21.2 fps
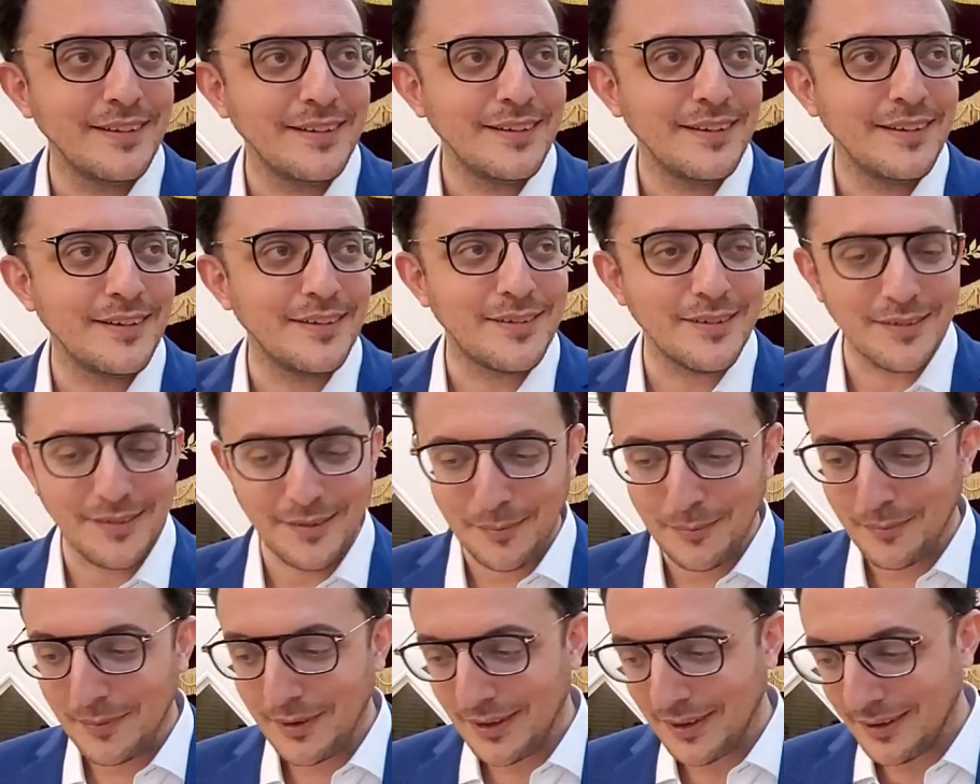It's just a
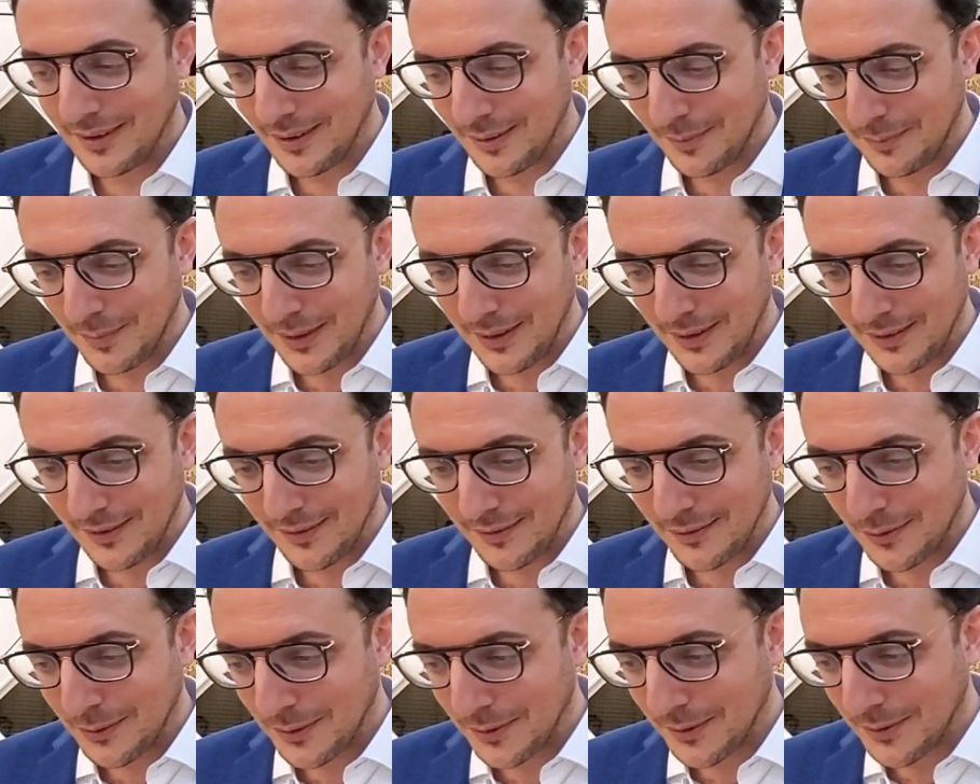means
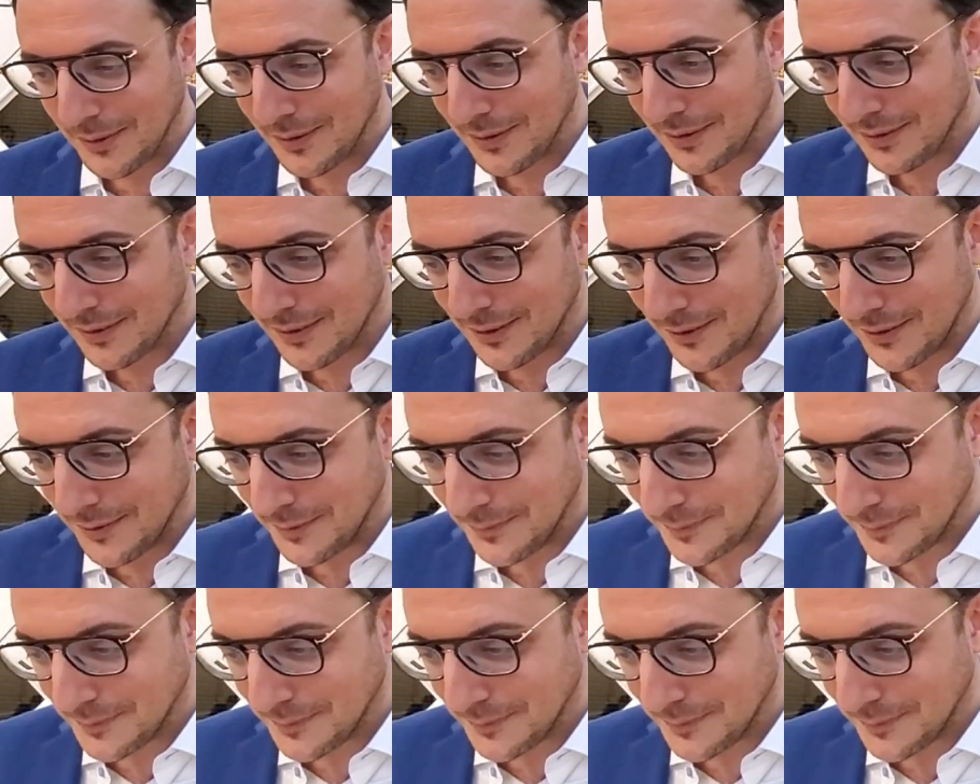of doing good.